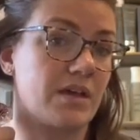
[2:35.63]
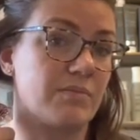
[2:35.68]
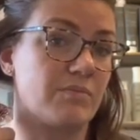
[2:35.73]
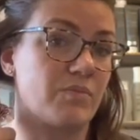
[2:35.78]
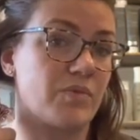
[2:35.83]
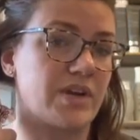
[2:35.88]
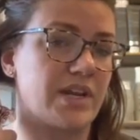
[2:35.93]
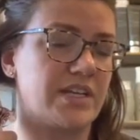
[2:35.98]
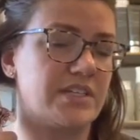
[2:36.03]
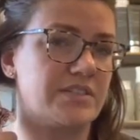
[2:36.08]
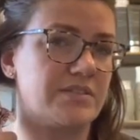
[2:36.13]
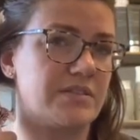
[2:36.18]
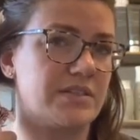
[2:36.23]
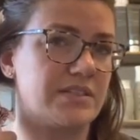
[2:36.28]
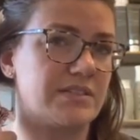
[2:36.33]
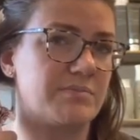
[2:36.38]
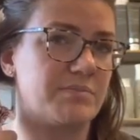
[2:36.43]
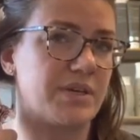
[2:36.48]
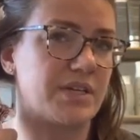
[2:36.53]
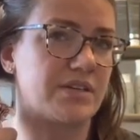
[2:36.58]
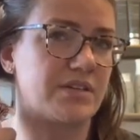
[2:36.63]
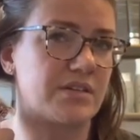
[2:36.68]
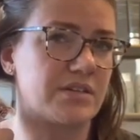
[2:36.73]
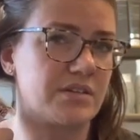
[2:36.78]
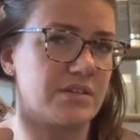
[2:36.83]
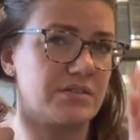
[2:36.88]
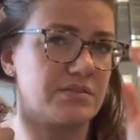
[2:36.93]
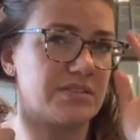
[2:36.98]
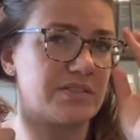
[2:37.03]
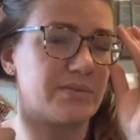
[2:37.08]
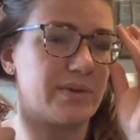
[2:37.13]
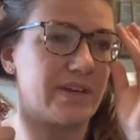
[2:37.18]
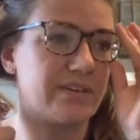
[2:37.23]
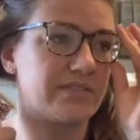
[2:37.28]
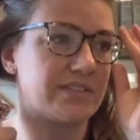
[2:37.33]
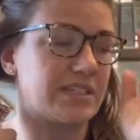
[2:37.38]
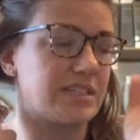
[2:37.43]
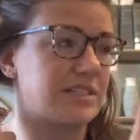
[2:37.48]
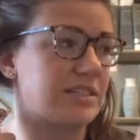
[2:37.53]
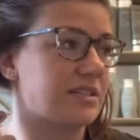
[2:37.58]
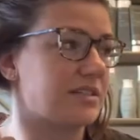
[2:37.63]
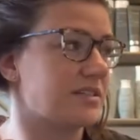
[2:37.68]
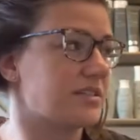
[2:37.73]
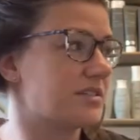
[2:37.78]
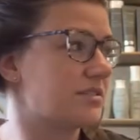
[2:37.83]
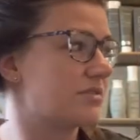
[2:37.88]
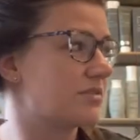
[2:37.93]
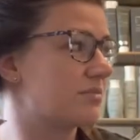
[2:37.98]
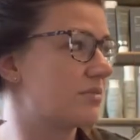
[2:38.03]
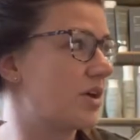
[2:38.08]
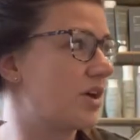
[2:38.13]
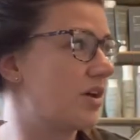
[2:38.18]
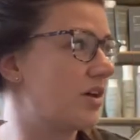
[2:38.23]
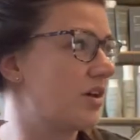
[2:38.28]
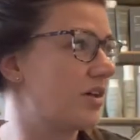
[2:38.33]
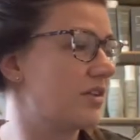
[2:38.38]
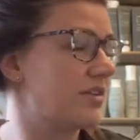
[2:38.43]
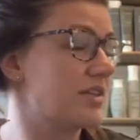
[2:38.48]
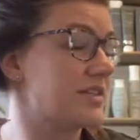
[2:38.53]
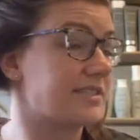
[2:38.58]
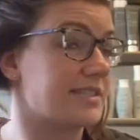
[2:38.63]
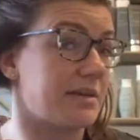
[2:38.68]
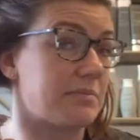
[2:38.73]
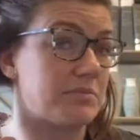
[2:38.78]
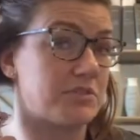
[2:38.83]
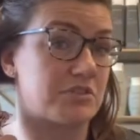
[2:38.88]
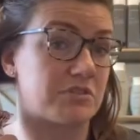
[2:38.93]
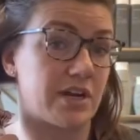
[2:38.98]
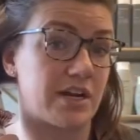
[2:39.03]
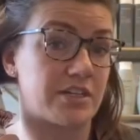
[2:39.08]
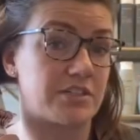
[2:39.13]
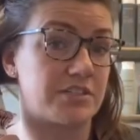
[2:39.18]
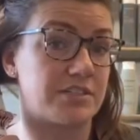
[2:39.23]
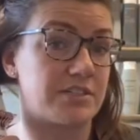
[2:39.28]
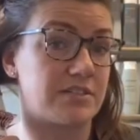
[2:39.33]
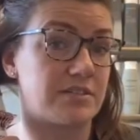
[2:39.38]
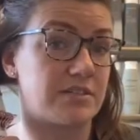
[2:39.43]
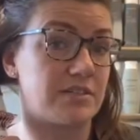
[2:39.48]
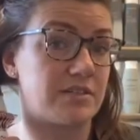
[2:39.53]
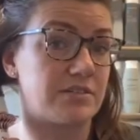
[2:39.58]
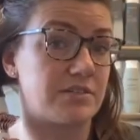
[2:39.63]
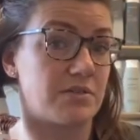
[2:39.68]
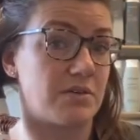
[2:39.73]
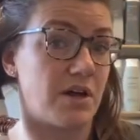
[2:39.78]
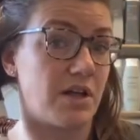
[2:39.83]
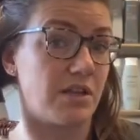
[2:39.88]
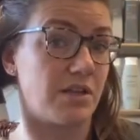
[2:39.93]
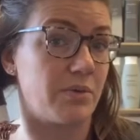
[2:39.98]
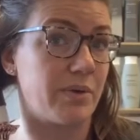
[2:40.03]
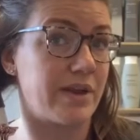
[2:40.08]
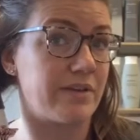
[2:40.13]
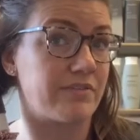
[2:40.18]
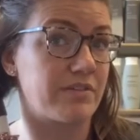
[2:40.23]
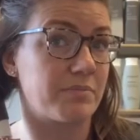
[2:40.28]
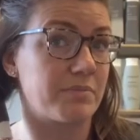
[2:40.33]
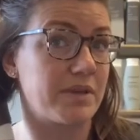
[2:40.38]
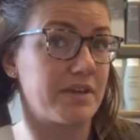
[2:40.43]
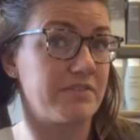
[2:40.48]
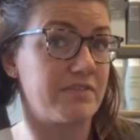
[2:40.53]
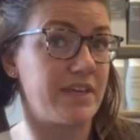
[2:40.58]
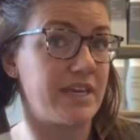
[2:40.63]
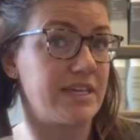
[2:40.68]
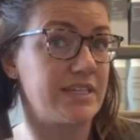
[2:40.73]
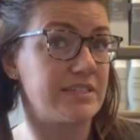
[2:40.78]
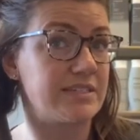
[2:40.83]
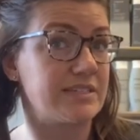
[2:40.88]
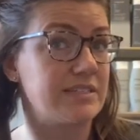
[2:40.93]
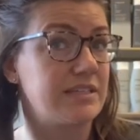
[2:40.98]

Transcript: When I do these bigger loose waves, I tend to do them all the same direction, so all away from my face.